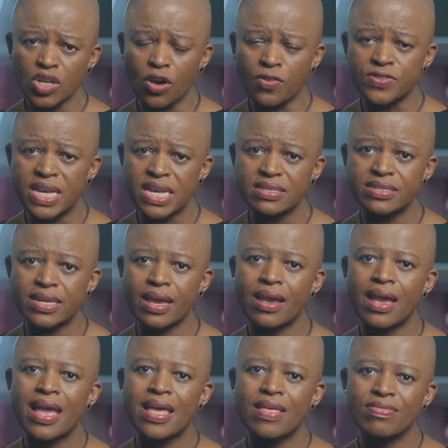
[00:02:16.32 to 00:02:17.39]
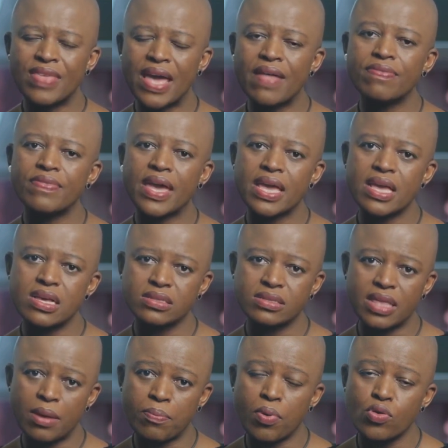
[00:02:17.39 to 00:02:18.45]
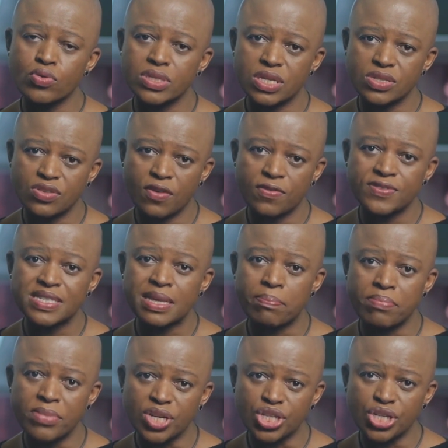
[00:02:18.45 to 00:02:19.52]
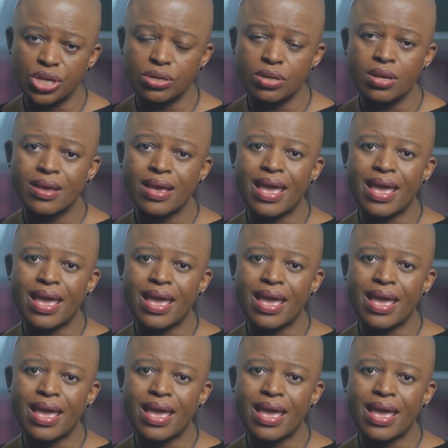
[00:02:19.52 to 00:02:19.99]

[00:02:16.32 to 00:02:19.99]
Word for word: of testing, then there is that process of submission